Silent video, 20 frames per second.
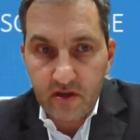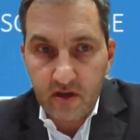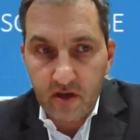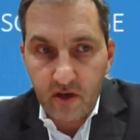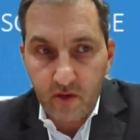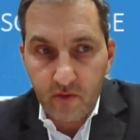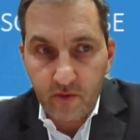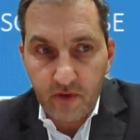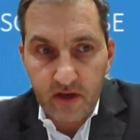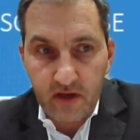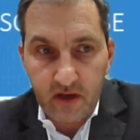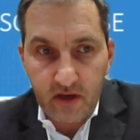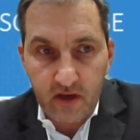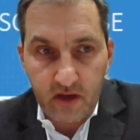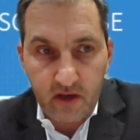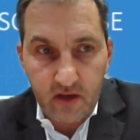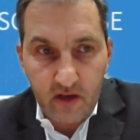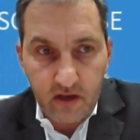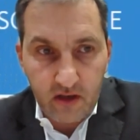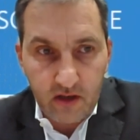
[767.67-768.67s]

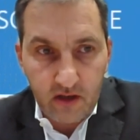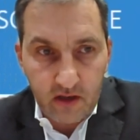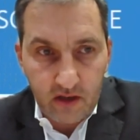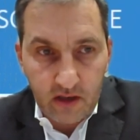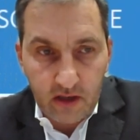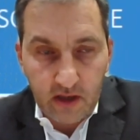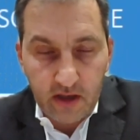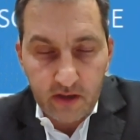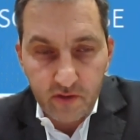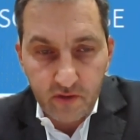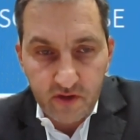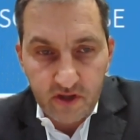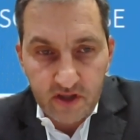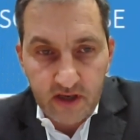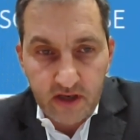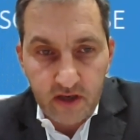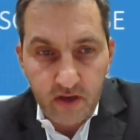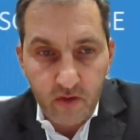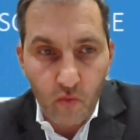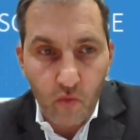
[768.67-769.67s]
green
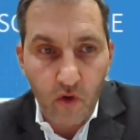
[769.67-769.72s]
hydrogen,